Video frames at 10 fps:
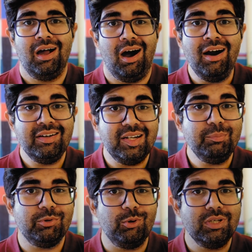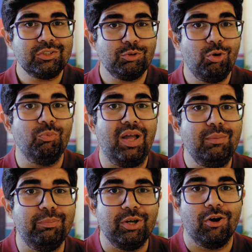Our tip though is to go
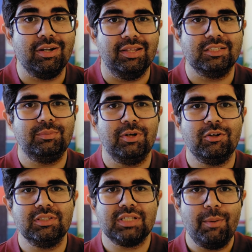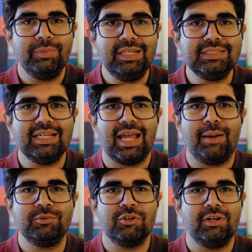well beyond this because companies like
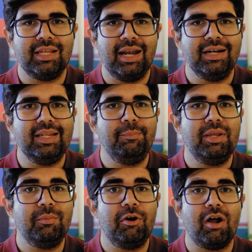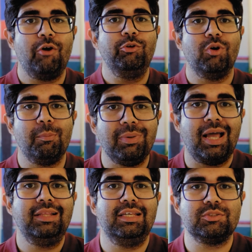Amazon care deeply about how you
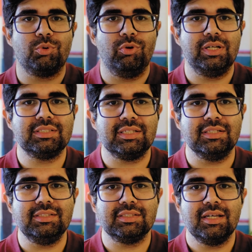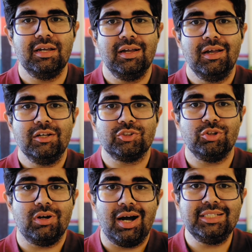apply these coding skills.
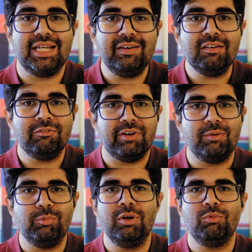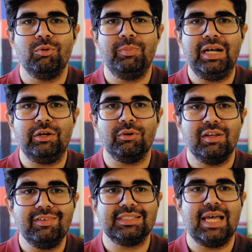So our general framework would be to
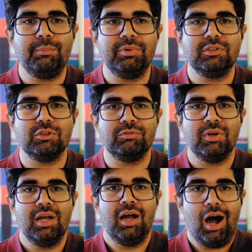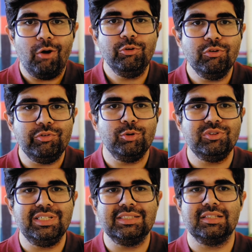give examples of how you've
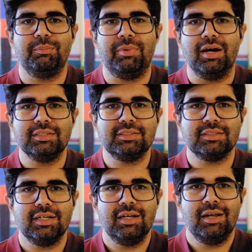used these in the past.